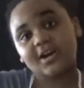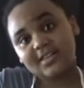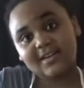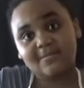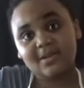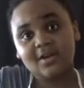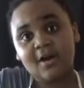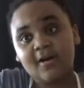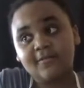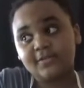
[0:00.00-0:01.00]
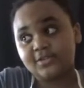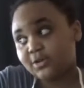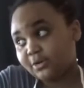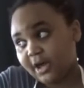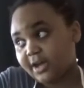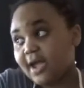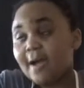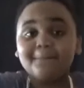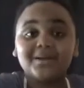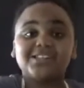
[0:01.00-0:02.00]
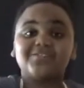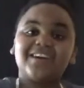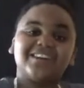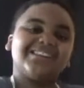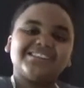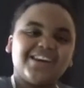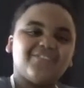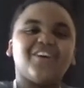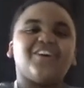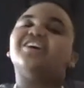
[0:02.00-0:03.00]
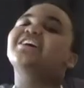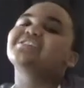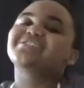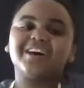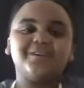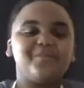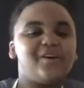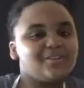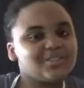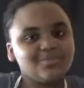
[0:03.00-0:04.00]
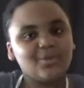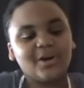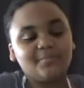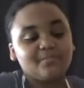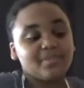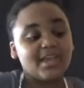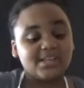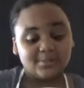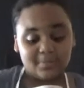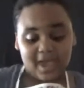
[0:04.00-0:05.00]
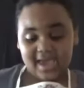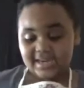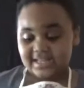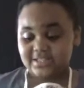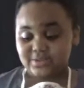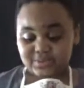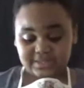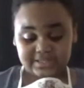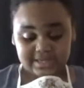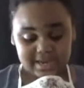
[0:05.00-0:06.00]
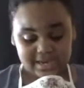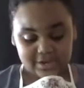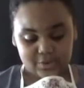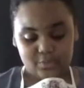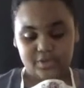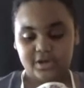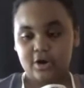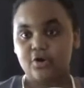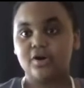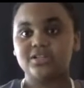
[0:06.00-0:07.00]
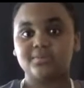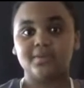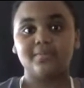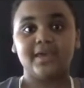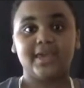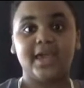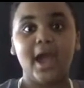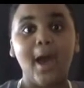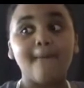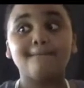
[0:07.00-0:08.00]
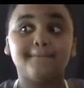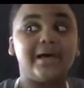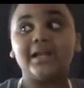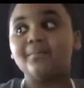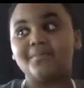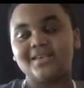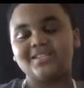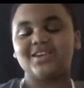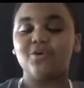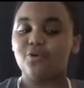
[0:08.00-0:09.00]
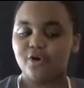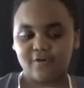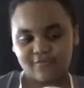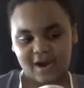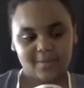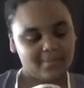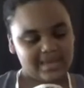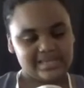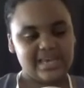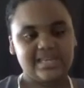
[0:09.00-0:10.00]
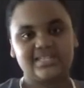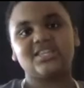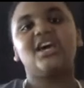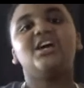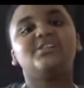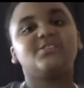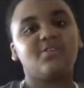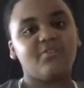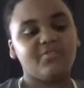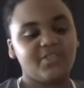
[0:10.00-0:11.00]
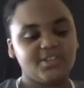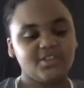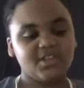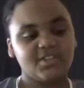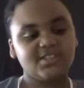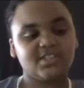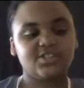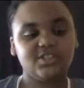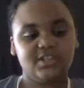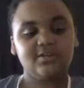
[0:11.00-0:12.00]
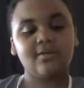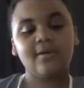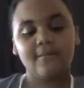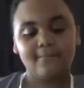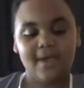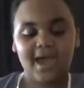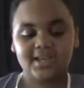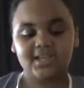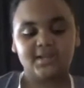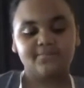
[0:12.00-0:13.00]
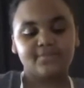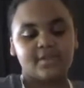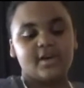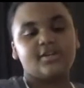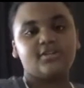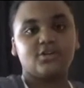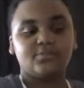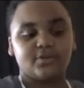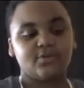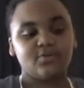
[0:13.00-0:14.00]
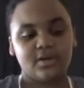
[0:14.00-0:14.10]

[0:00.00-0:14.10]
that I've been gone for so long, but it's finally summer, so I can post more. And today we are going to be making banana pizza or fried plantains. So these are the things that you need: Maggi, adobo,